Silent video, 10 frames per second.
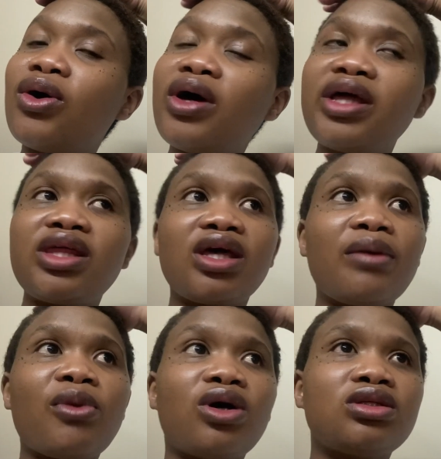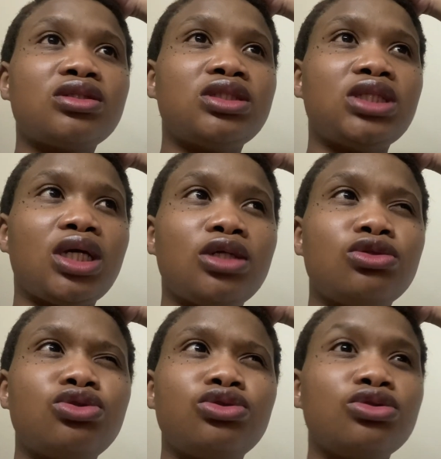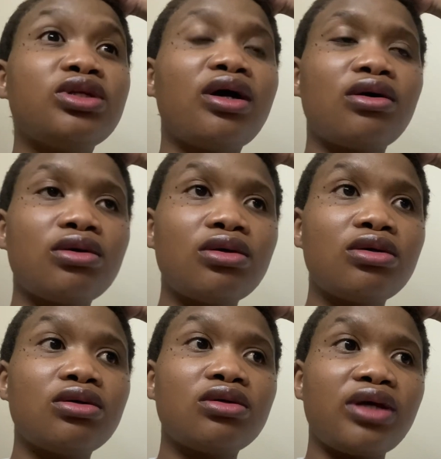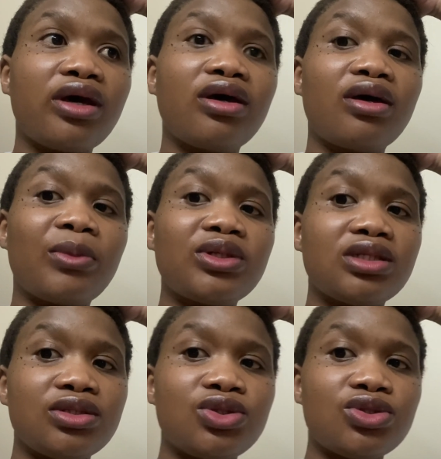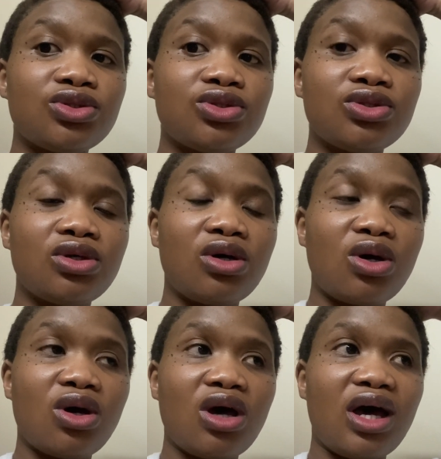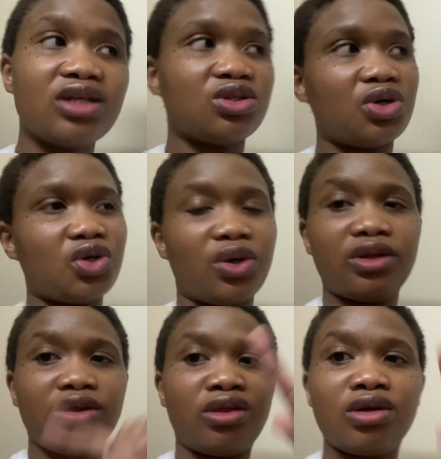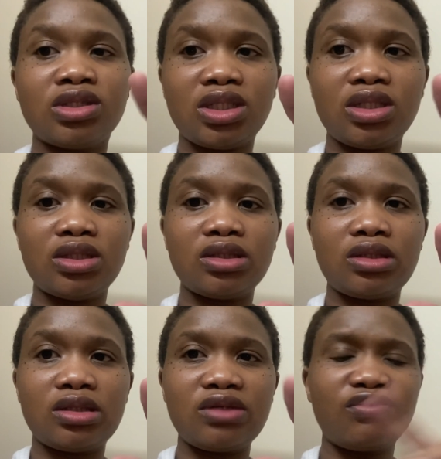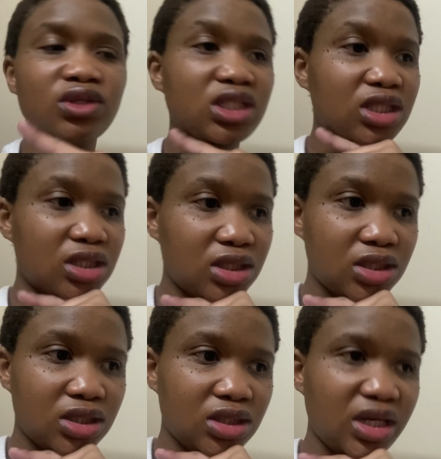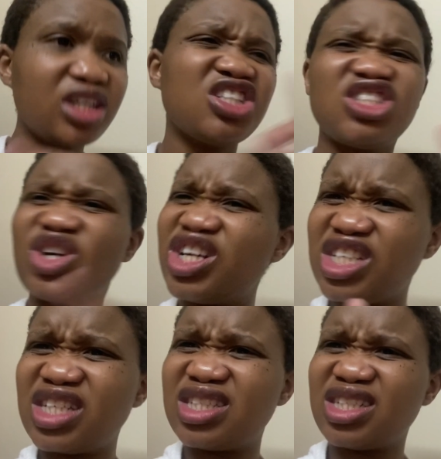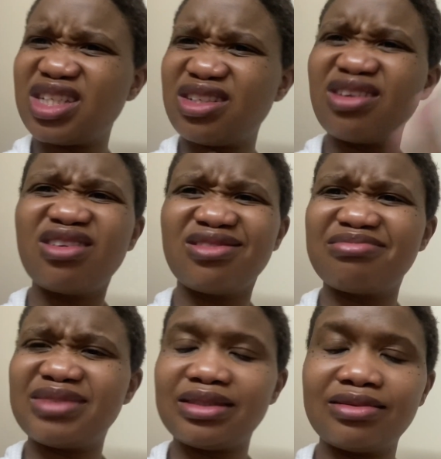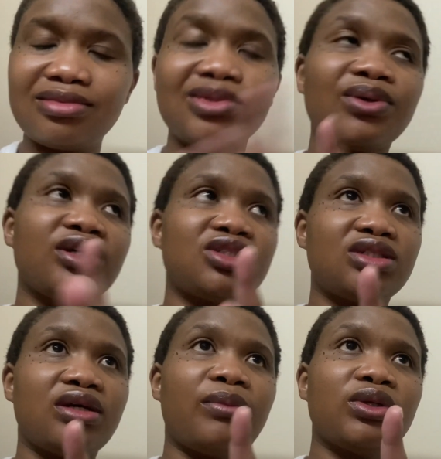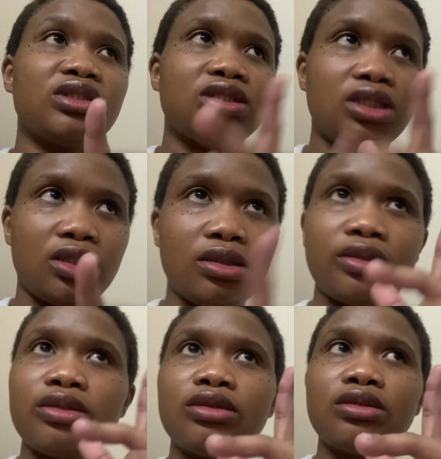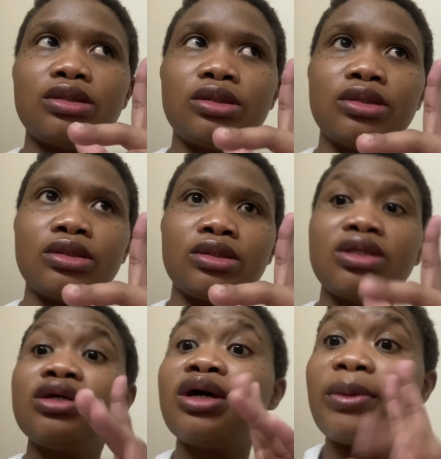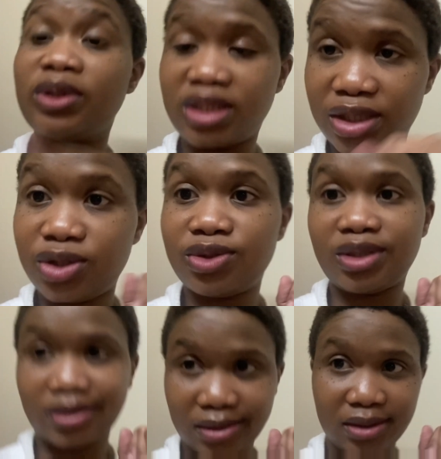I think I'm on day two now yeah I'm on day two I started on the 13th 14th I actually started yesterday oh. No, actually, one day, one day, two years.